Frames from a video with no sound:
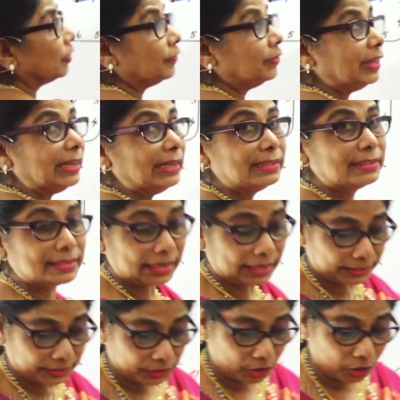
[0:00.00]
of these
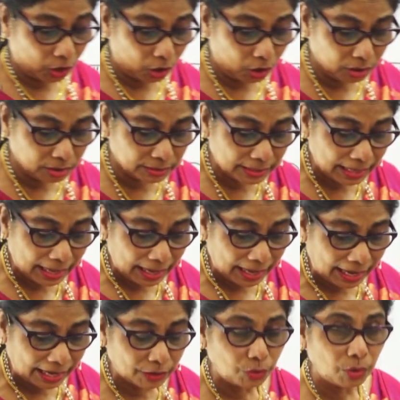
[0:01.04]
six clocks
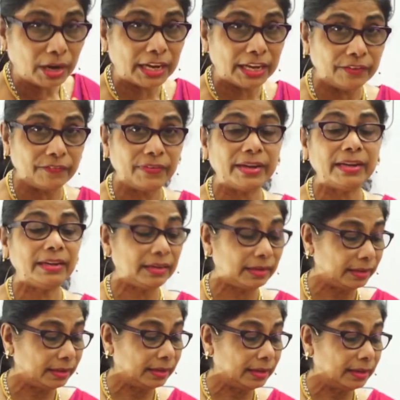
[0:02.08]
and you are given
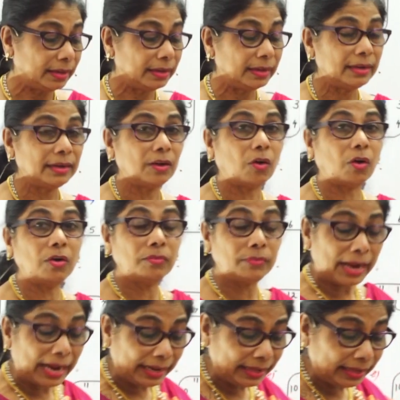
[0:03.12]

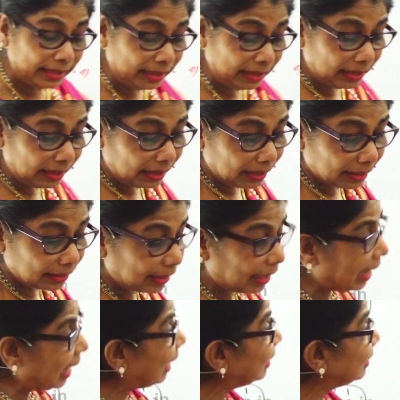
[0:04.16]
already the
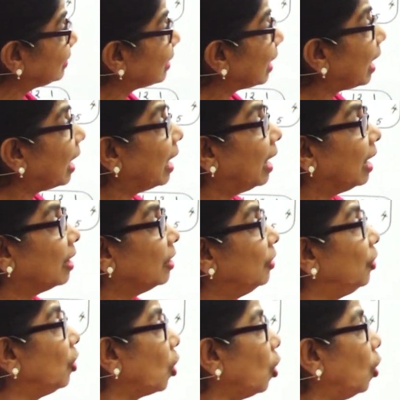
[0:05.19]
hands are
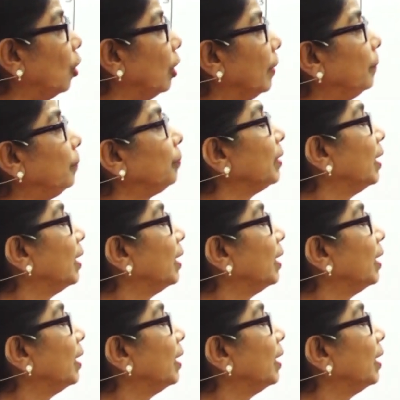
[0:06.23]
drawn.